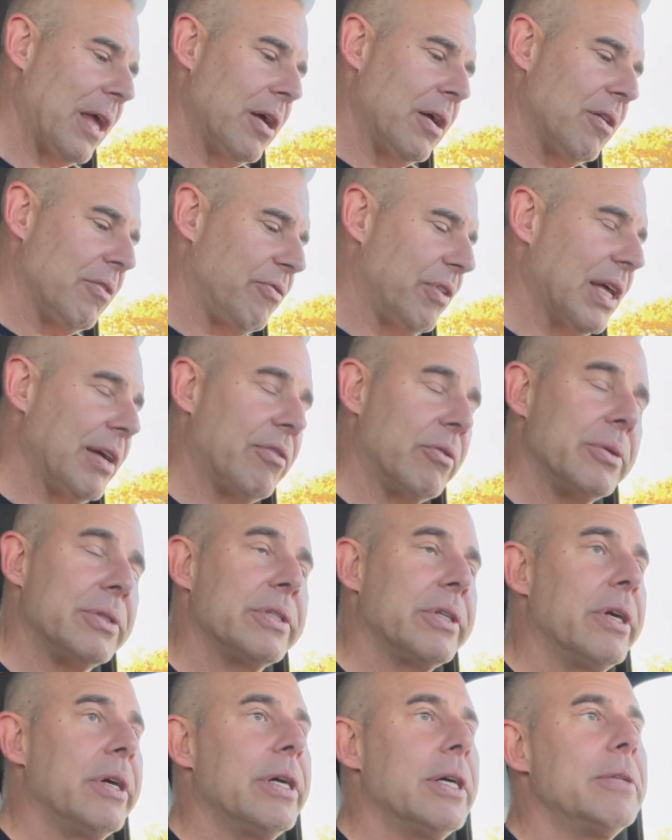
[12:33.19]
Flavor
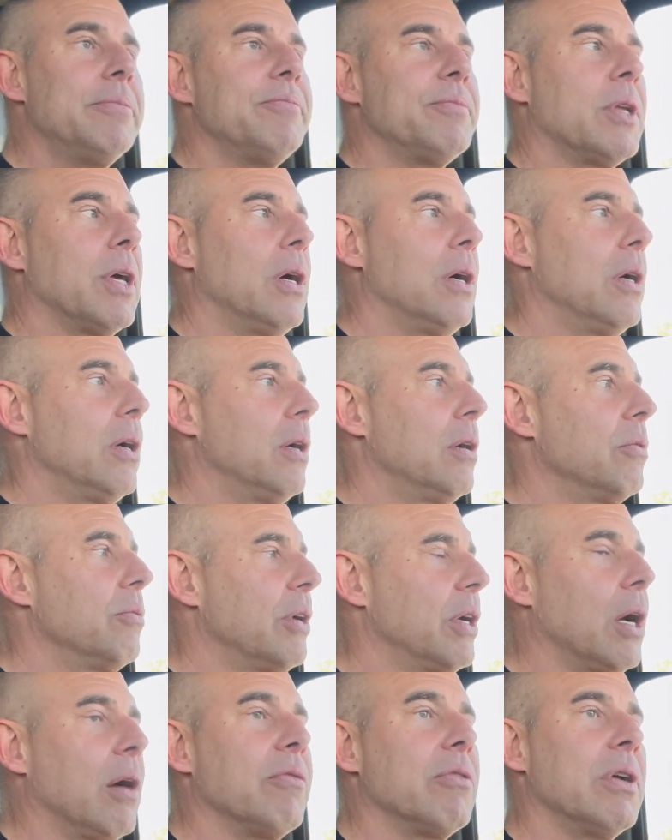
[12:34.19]
was good.
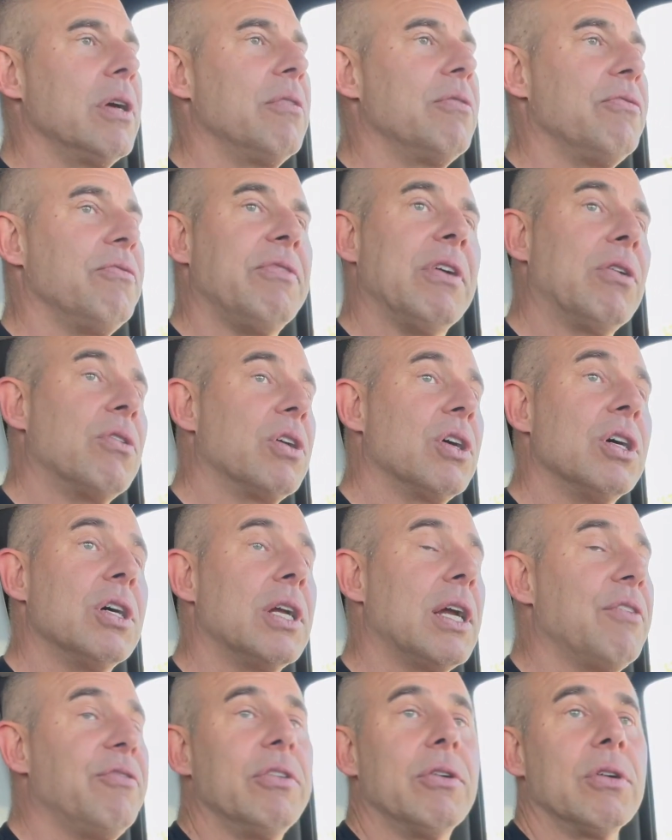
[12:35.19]
Recovery felt
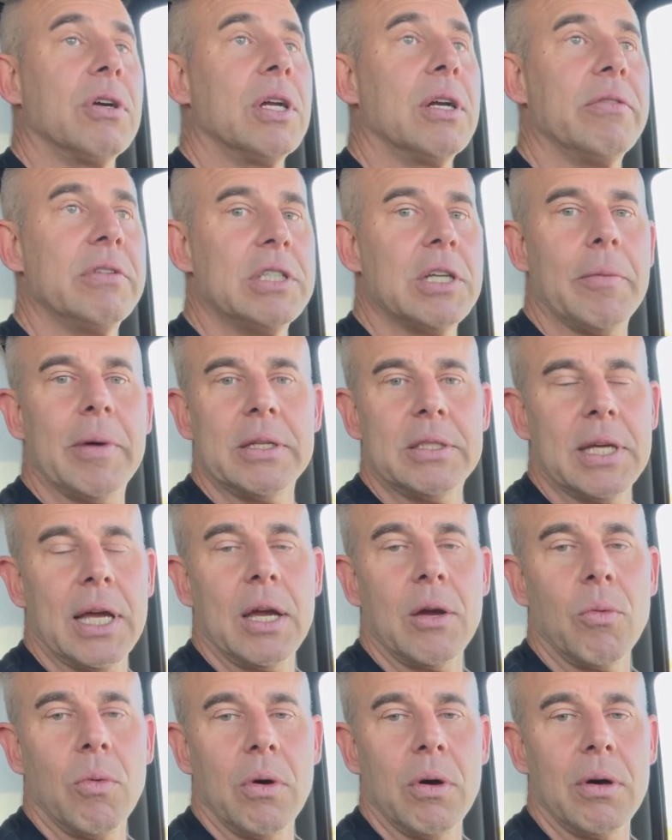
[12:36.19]
good. I feel good every time I
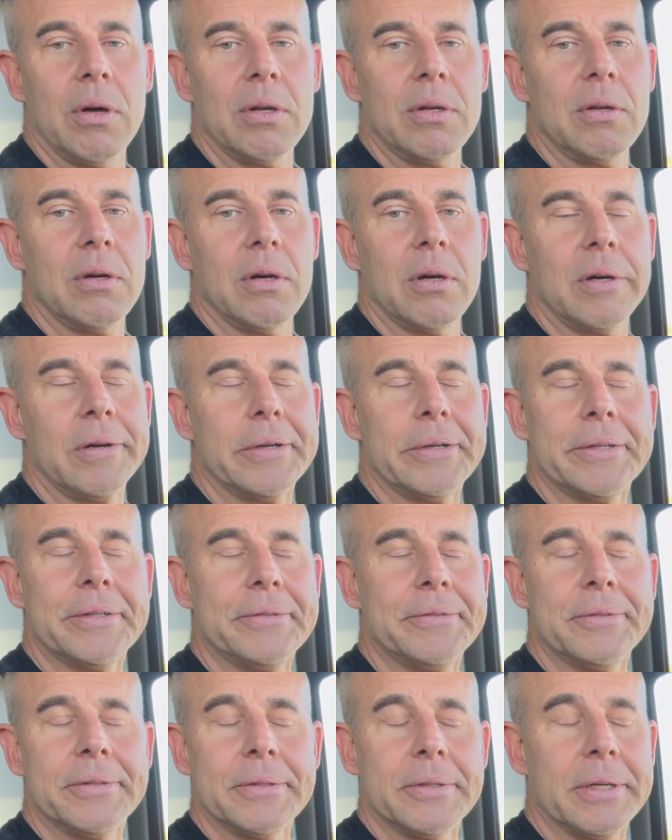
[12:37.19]
take one.
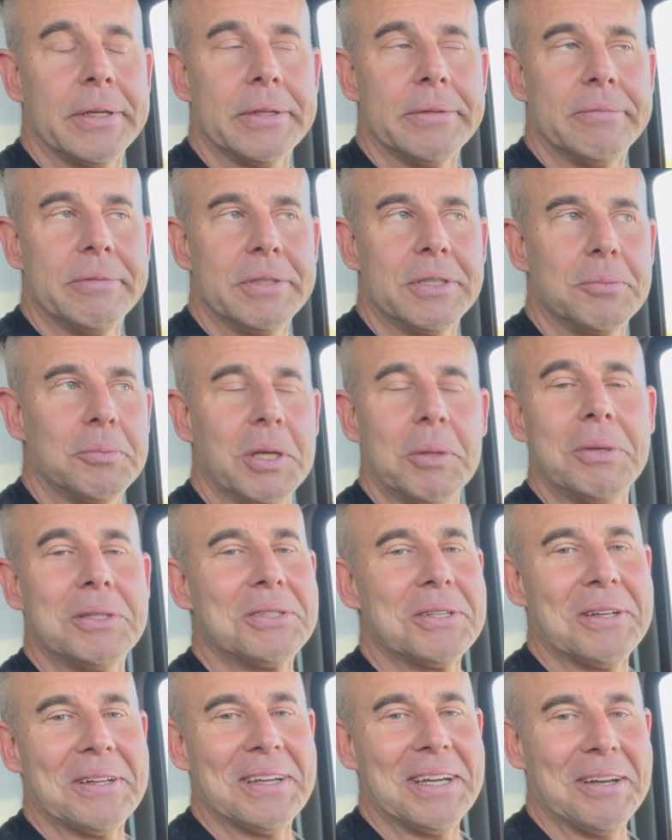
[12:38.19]
And that's pretty
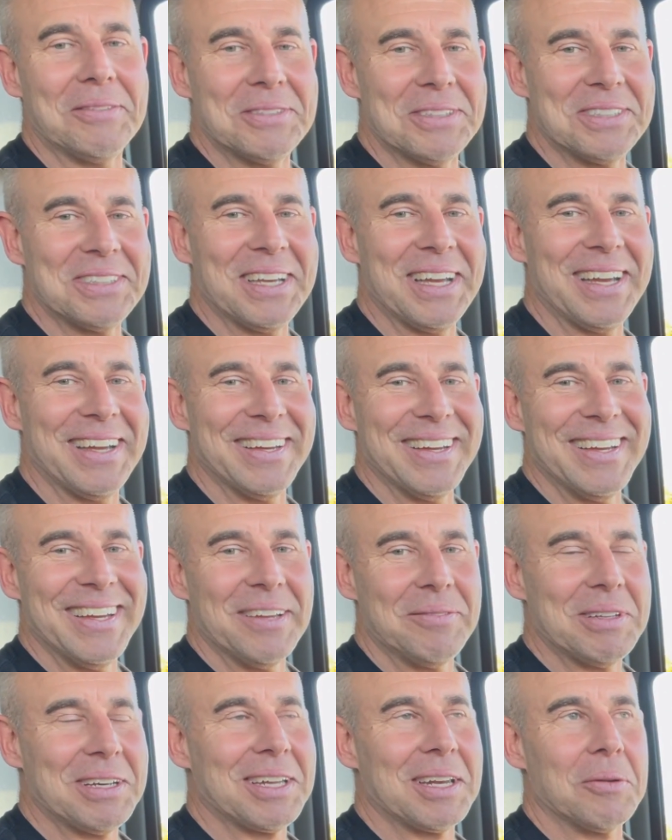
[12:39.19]
much all I have to say.
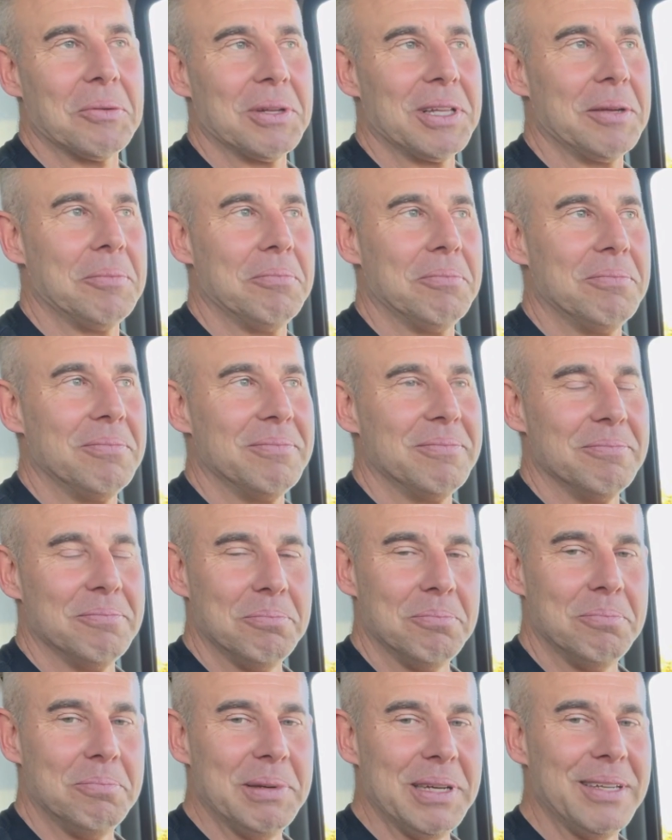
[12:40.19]
I'm not going to really
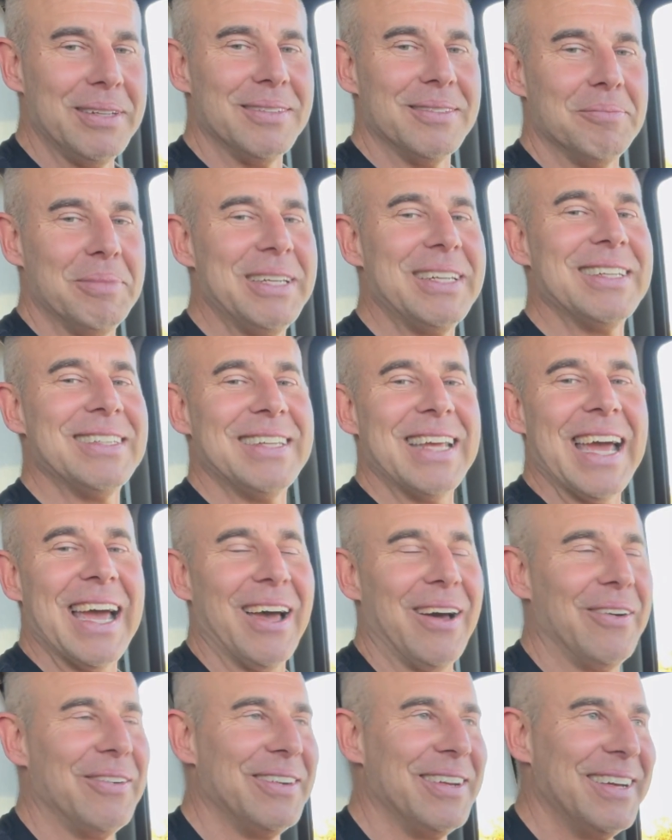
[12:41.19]
beat it
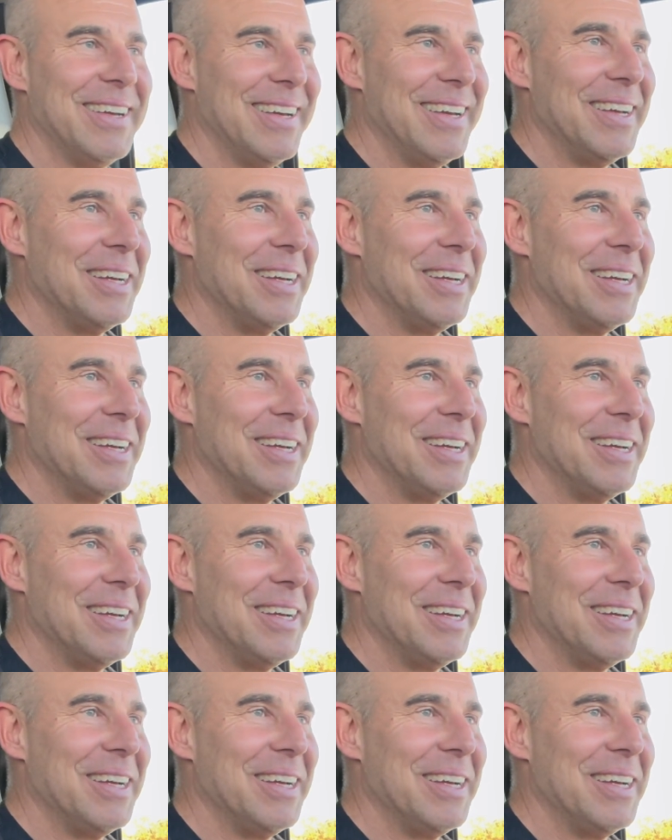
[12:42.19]
down.